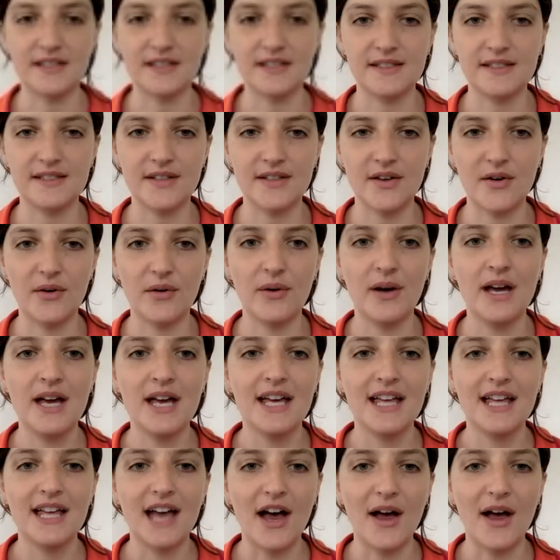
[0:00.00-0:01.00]
So
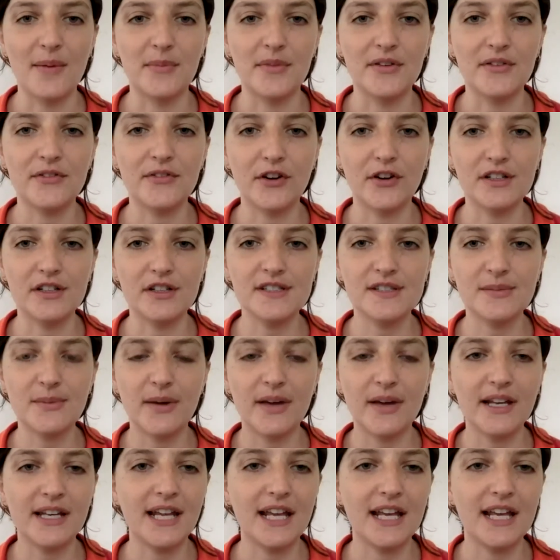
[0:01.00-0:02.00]
the first
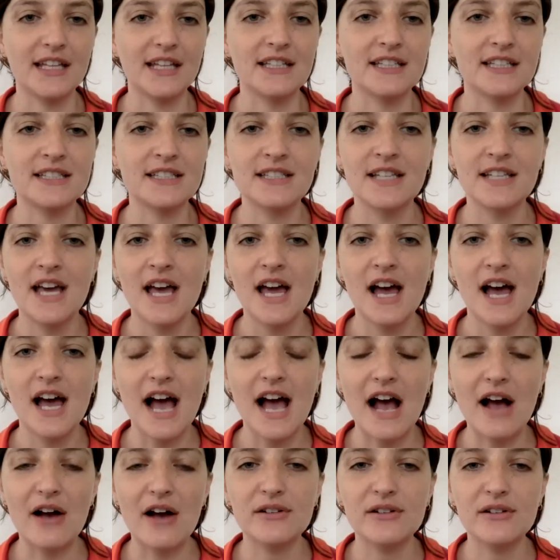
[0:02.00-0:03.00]
one is,
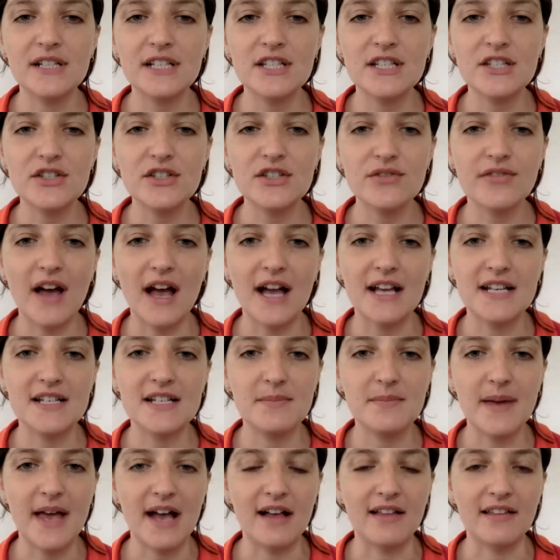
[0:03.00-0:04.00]
how did you find a
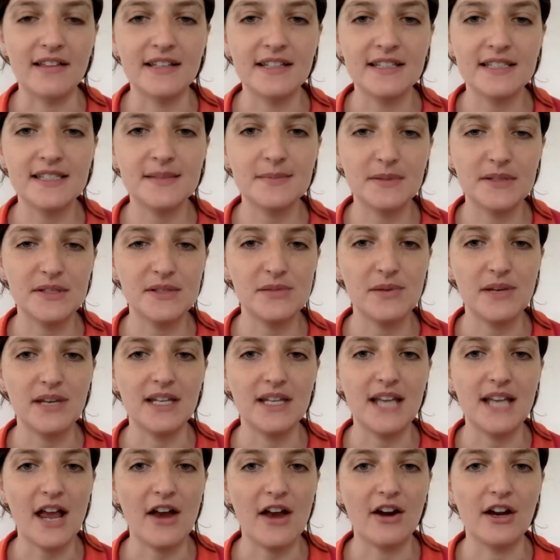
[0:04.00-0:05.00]
balance
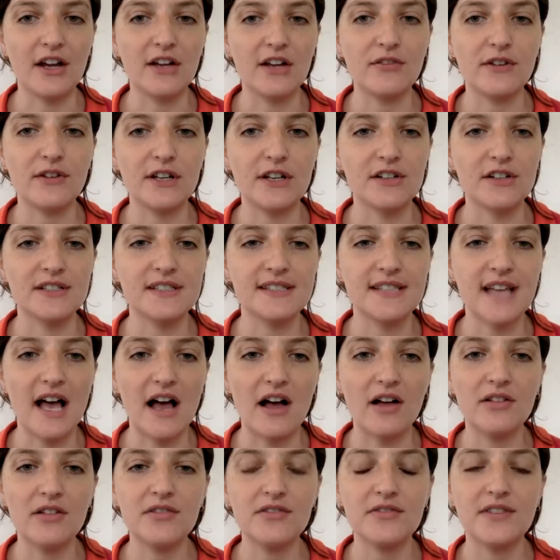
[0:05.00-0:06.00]
between caring for
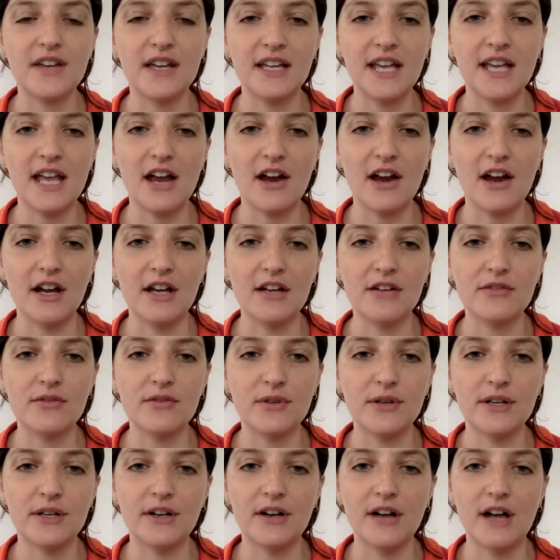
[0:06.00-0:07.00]
yourself and caring
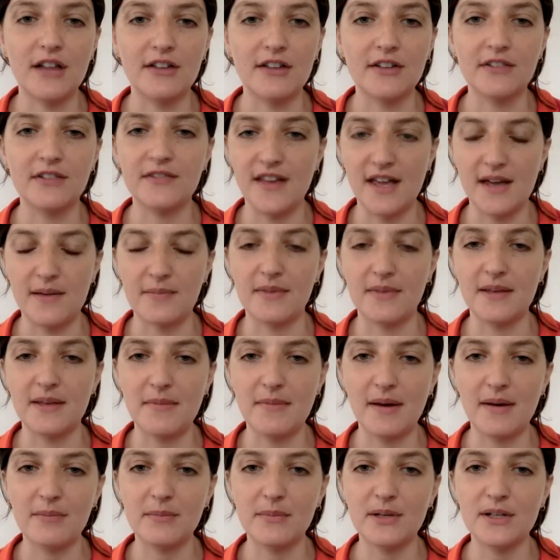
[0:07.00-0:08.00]
for your other family
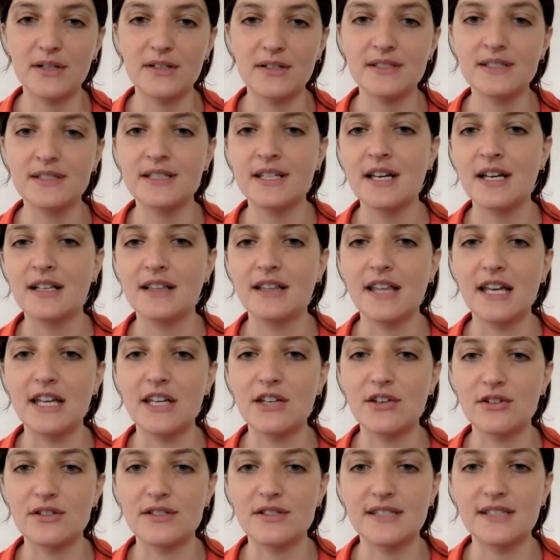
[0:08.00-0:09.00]
members, like
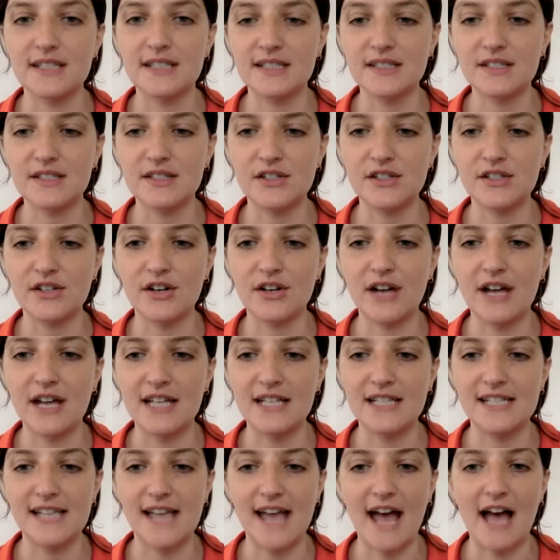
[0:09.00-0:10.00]
your sister
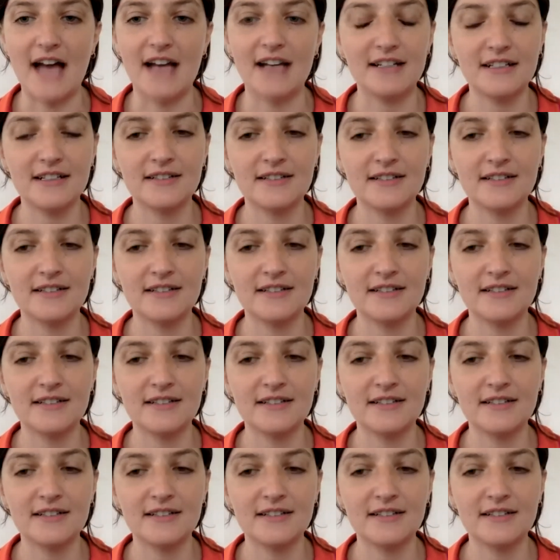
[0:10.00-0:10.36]
and dad?